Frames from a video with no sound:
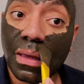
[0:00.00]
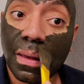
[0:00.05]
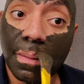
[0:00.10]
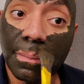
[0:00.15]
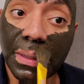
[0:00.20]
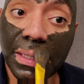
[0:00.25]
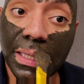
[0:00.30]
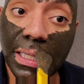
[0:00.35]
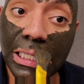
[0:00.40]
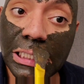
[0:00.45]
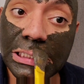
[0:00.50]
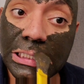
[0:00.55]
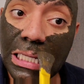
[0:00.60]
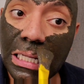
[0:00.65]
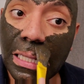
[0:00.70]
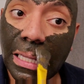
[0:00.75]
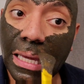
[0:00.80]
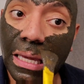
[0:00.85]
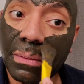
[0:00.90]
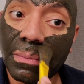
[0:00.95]
but this
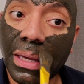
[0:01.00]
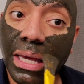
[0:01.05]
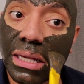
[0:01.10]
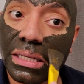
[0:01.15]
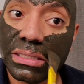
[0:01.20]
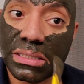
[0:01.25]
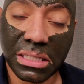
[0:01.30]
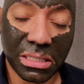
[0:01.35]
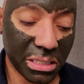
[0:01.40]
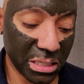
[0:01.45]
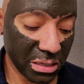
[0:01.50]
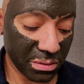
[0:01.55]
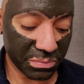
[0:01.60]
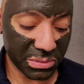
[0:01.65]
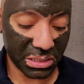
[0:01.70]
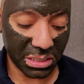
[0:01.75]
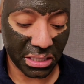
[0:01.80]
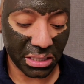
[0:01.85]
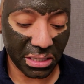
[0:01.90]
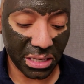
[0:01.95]
clay mask comes
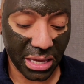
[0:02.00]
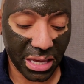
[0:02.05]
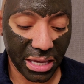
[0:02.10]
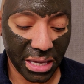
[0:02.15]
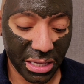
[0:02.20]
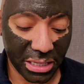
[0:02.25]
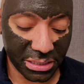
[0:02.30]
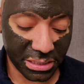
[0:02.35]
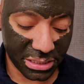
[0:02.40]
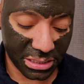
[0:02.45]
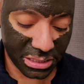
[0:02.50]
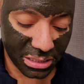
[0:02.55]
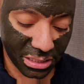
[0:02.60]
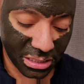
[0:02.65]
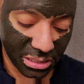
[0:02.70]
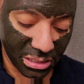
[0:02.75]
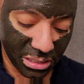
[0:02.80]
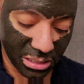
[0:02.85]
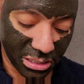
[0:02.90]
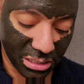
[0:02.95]
in at
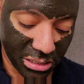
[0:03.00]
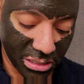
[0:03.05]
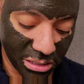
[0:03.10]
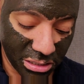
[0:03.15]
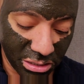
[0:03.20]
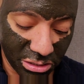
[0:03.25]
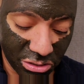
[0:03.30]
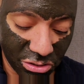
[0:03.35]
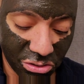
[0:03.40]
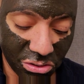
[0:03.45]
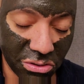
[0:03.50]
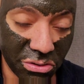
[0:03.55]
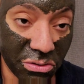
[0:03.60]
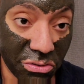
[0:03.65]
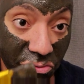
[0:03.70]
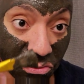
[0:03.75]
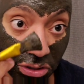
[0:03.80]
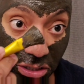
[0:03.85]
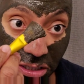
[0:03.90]
$100,